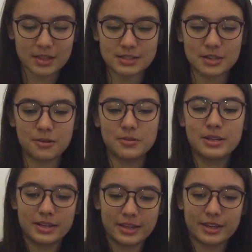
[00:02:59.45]
So
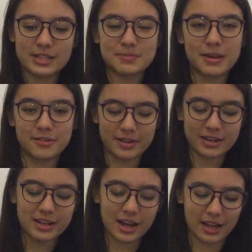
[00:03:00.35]
here, this is my
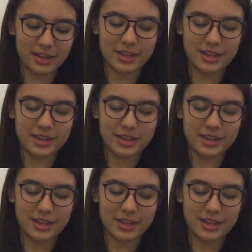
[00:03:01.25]
green guy.